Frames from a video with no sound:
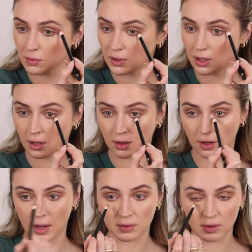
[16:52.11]
a pretty color.
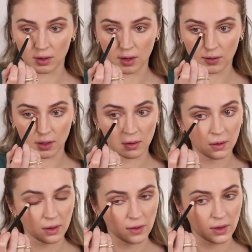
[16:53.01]
Absolutely love it.
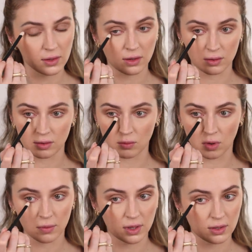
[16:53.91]
I love that it's not too
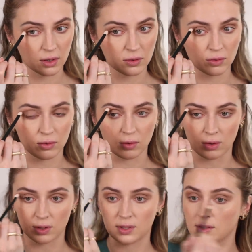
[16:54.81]
warm and it's not too
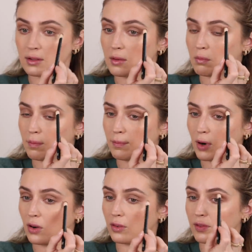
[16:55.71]
cool. It's a
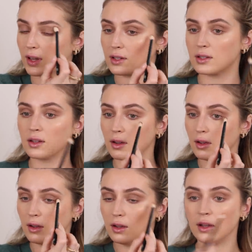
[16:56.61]
perfect
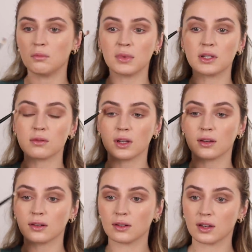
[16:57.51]
in
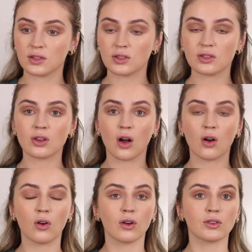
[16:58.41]
between. That is
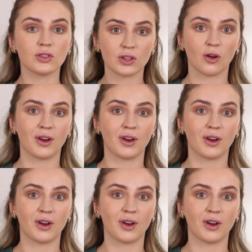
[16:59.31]
so, so